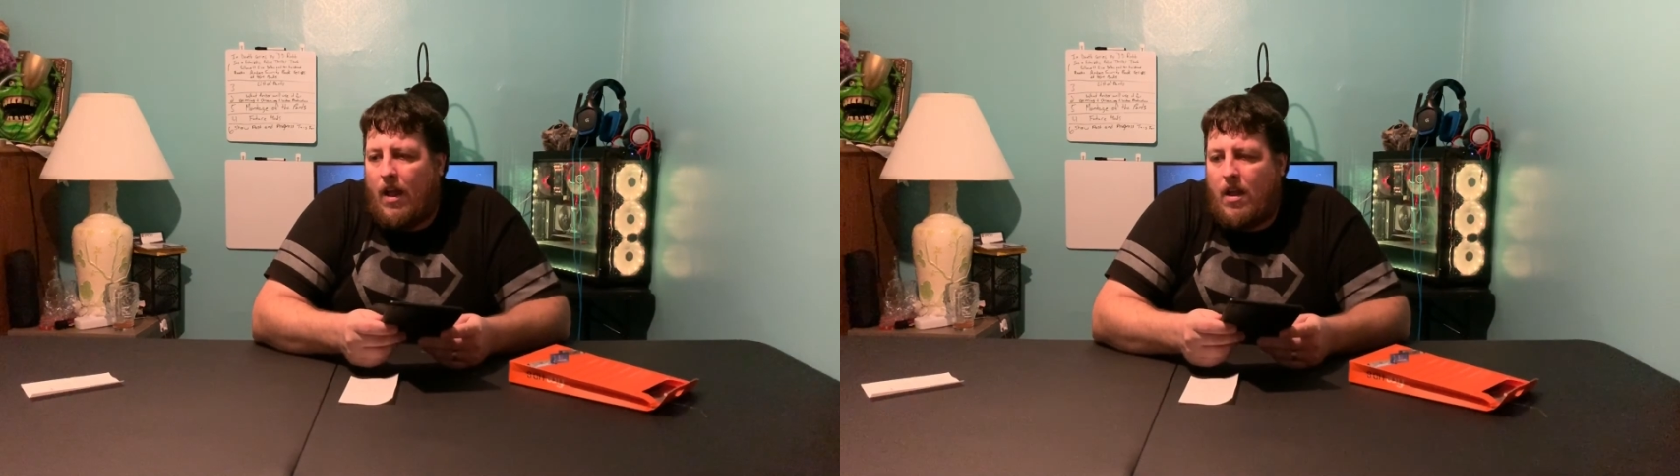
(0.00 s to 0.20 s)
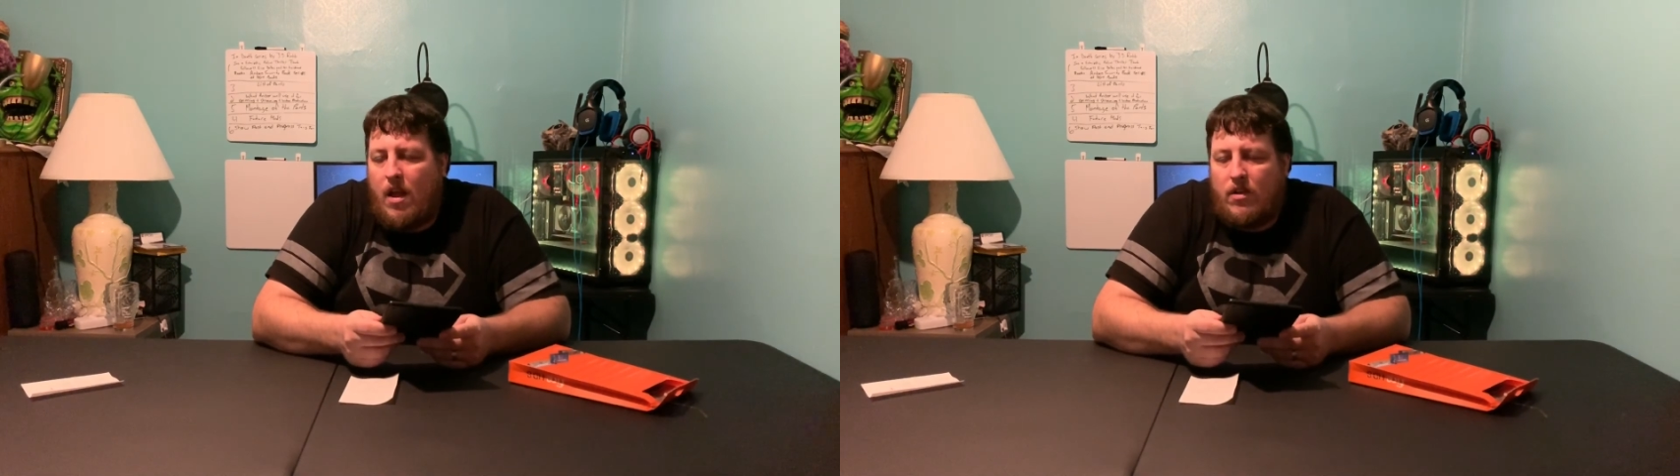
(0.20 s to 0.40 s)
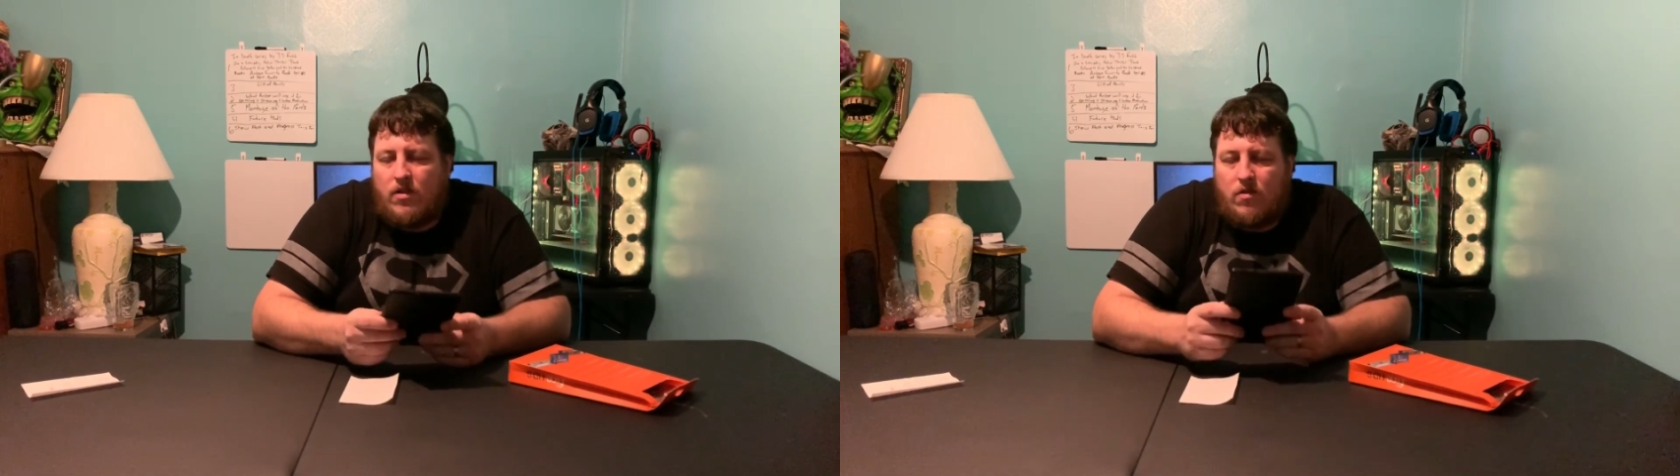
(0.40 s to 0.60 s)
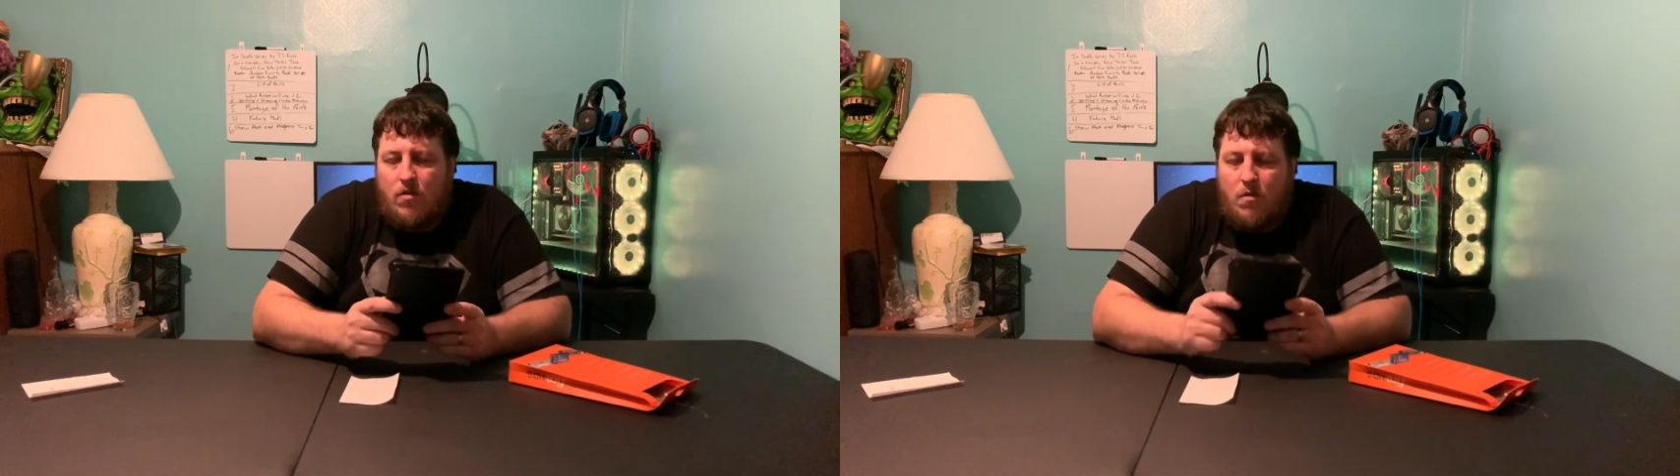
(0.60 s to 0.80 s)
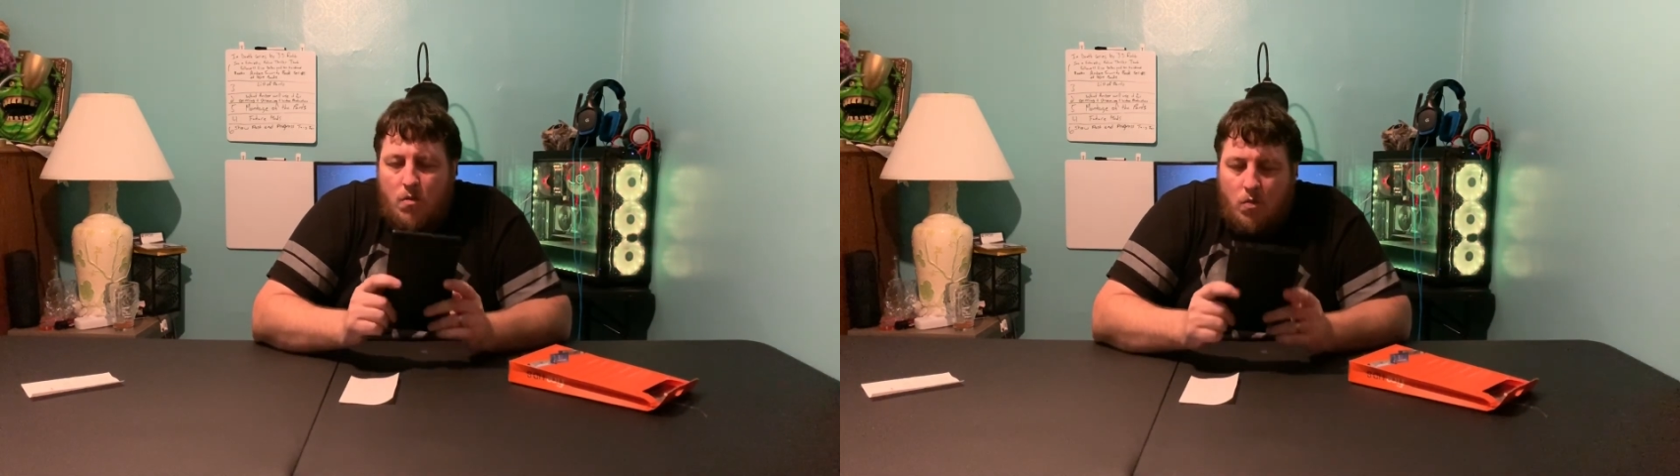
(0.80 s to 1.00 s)

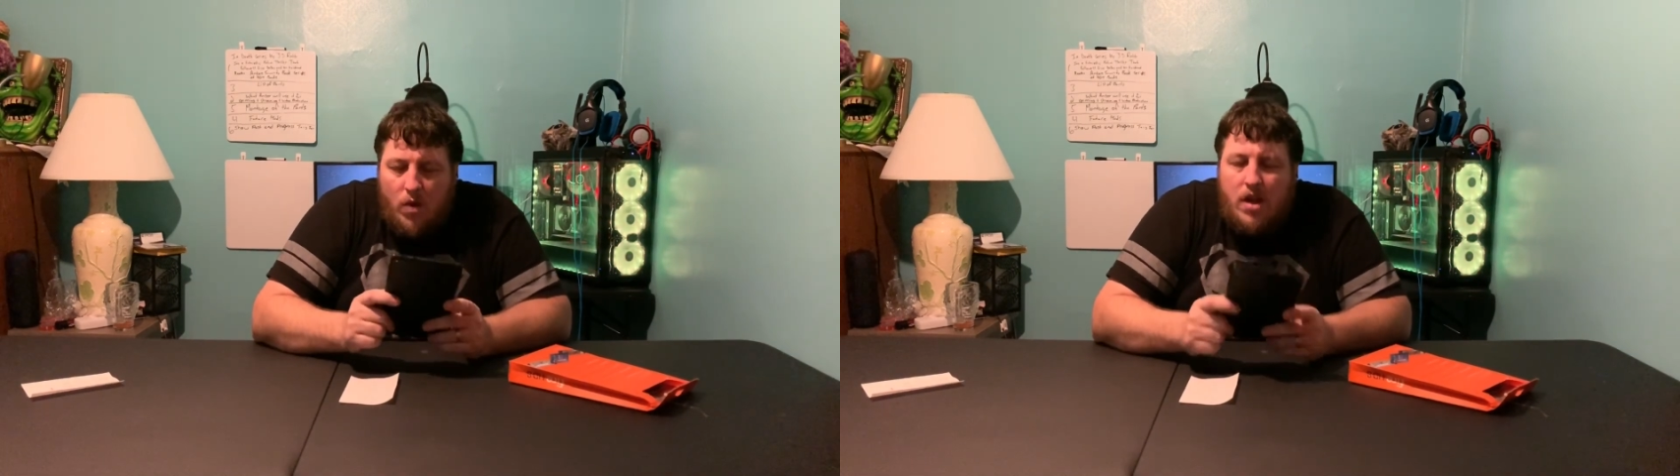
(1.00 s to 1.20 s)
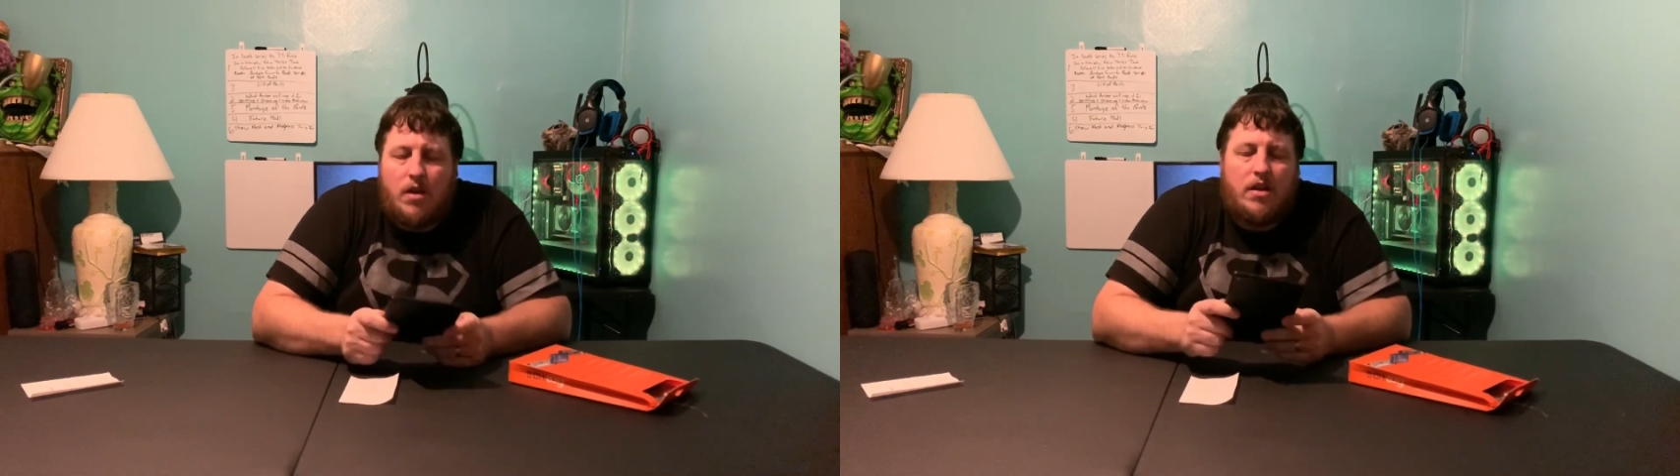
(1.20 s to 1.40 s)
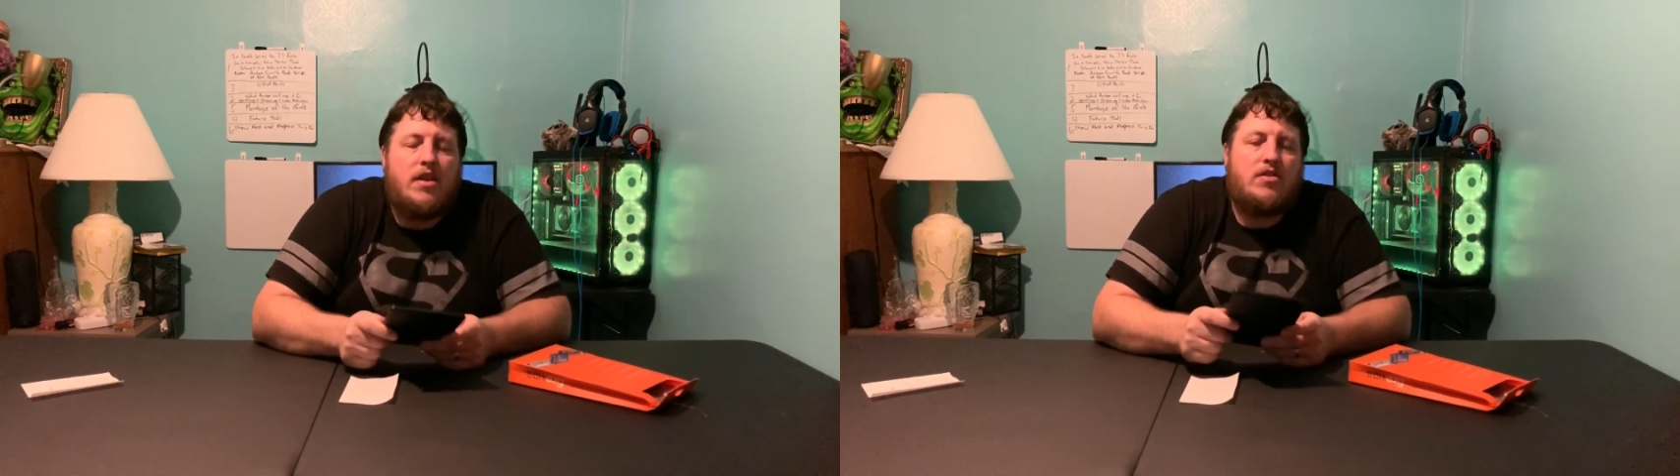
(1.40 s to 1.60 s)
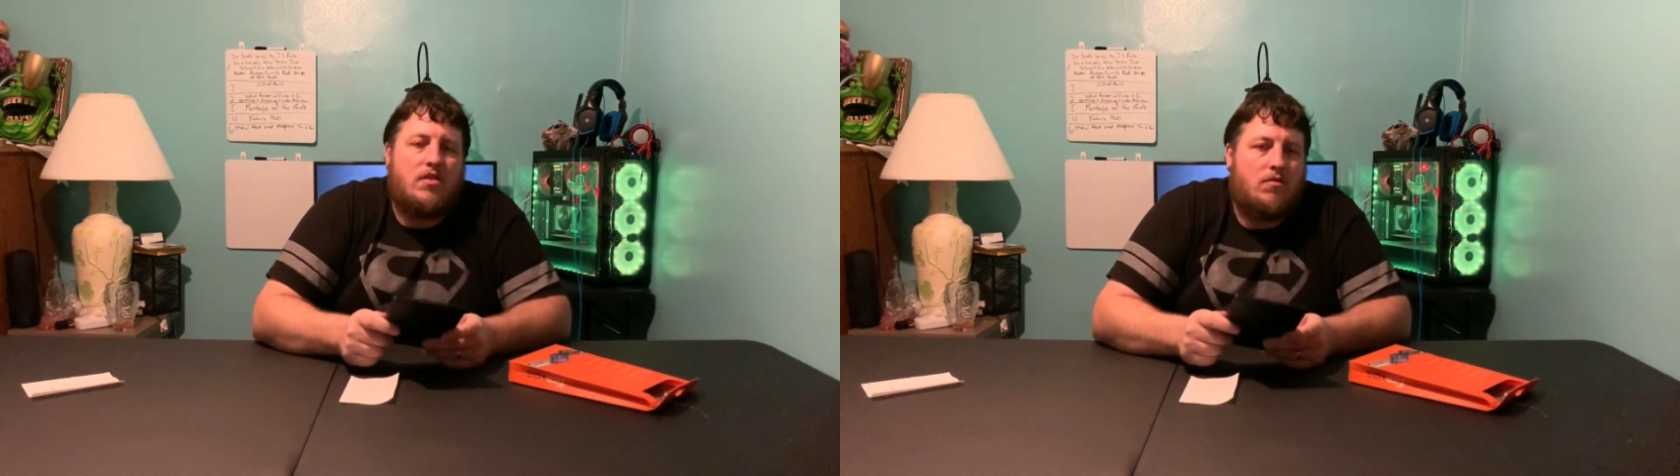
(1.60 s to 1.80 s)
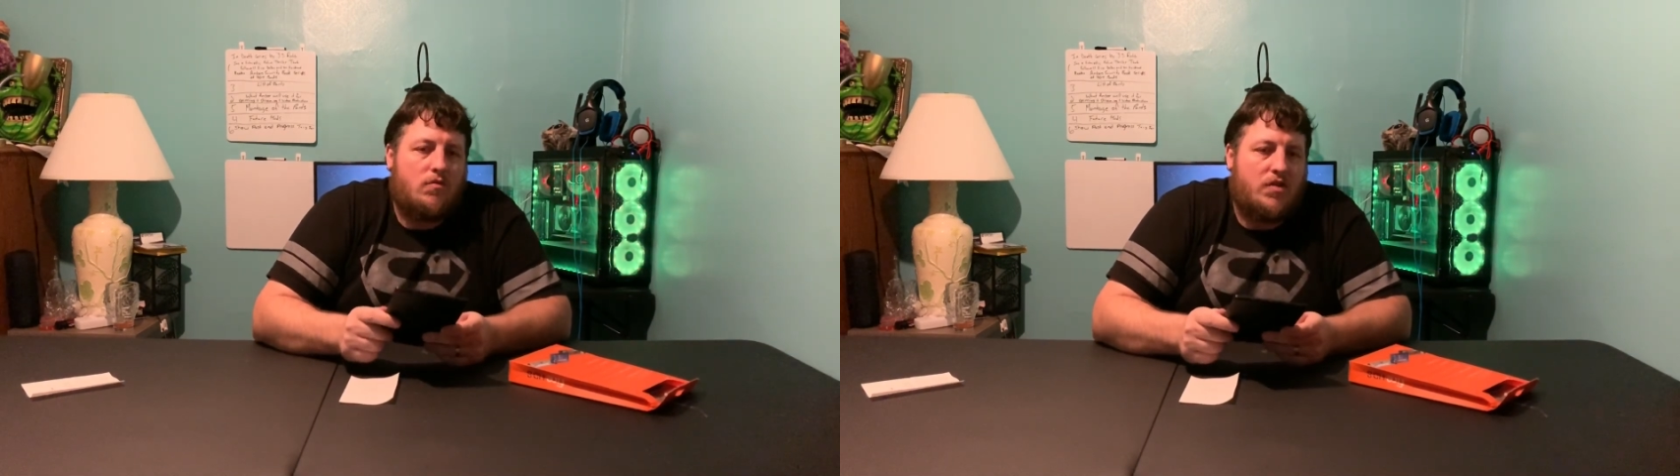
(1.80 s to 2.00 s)
we get
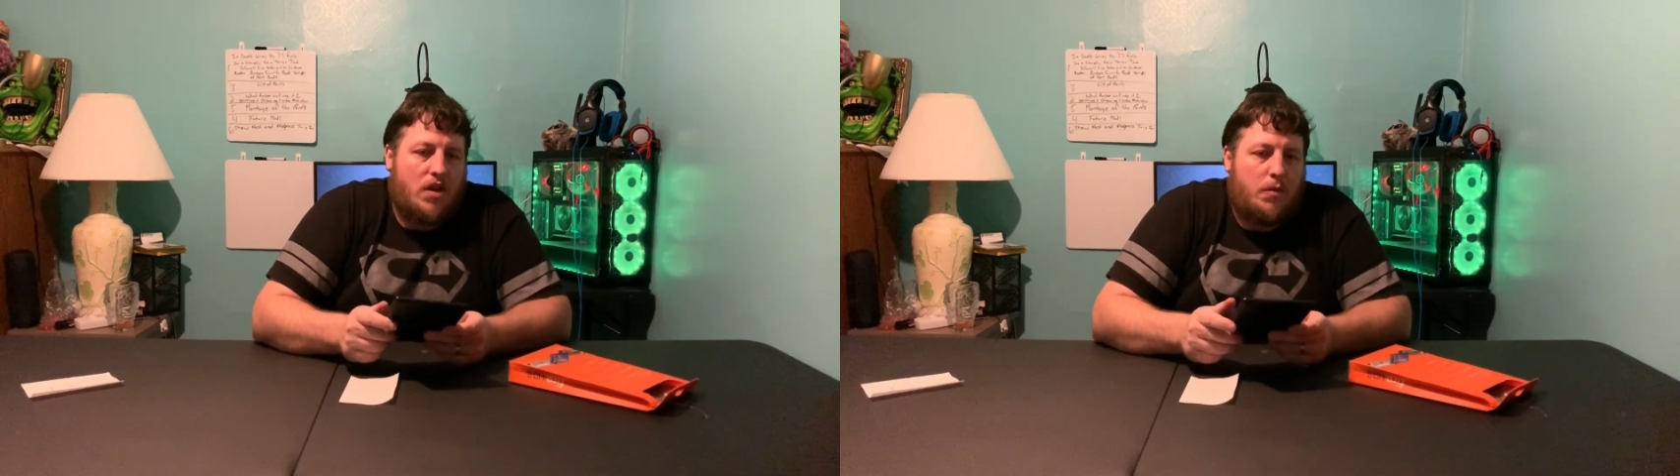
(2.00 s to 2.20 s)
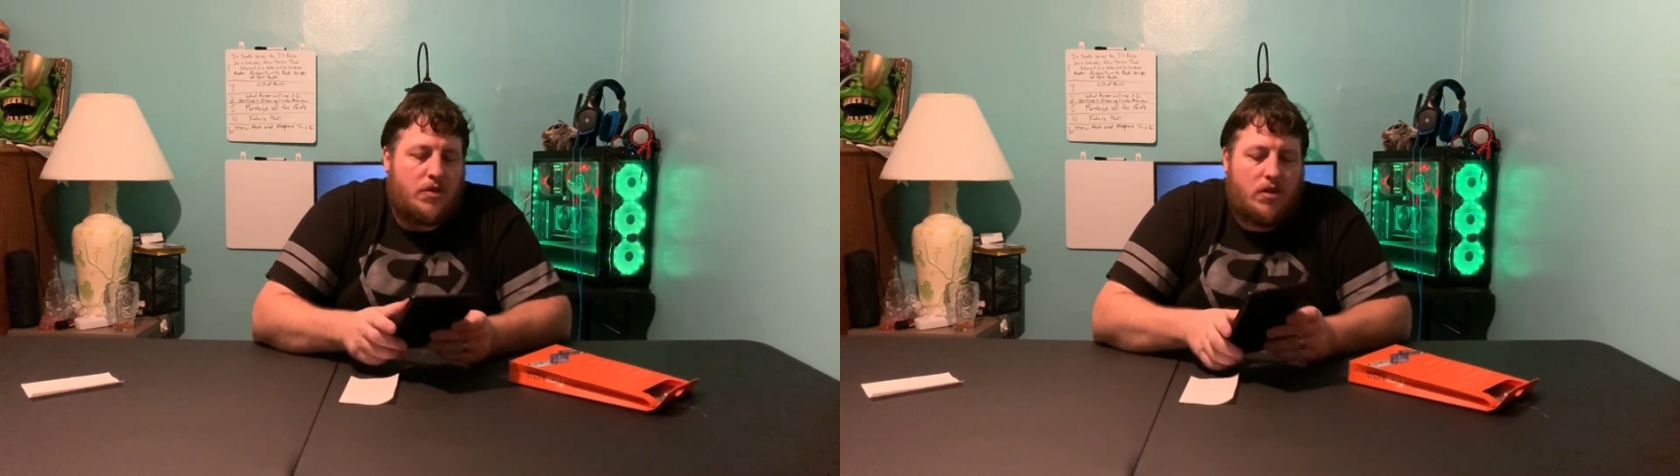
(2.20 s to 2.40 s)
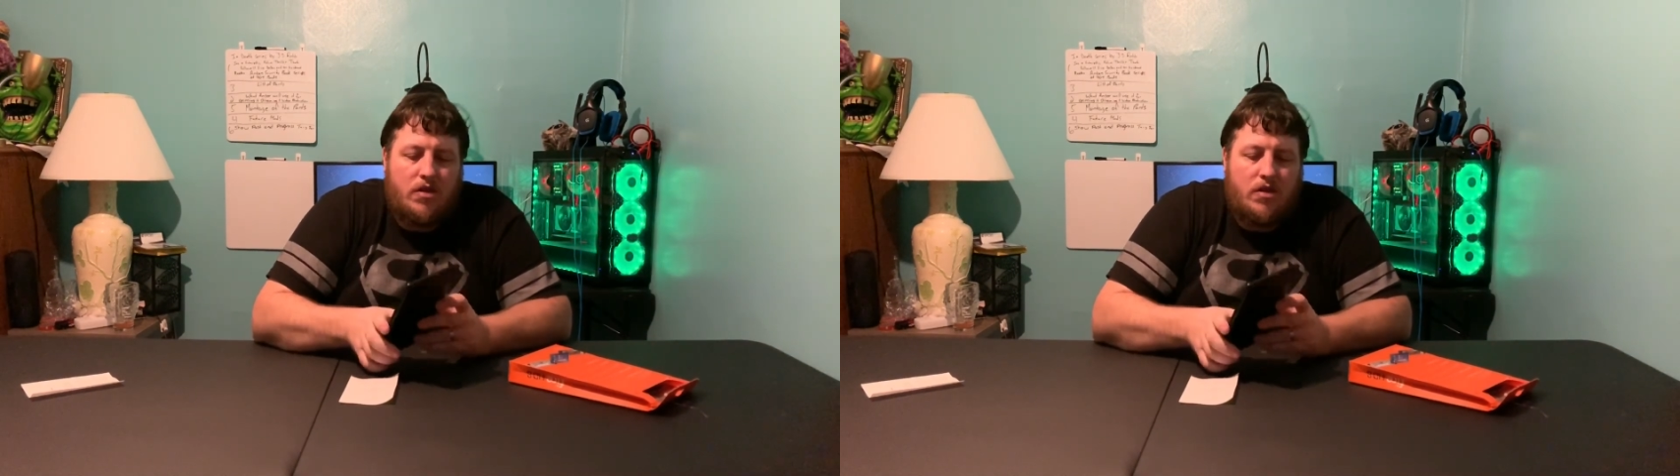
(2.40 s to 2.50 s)
decent reception.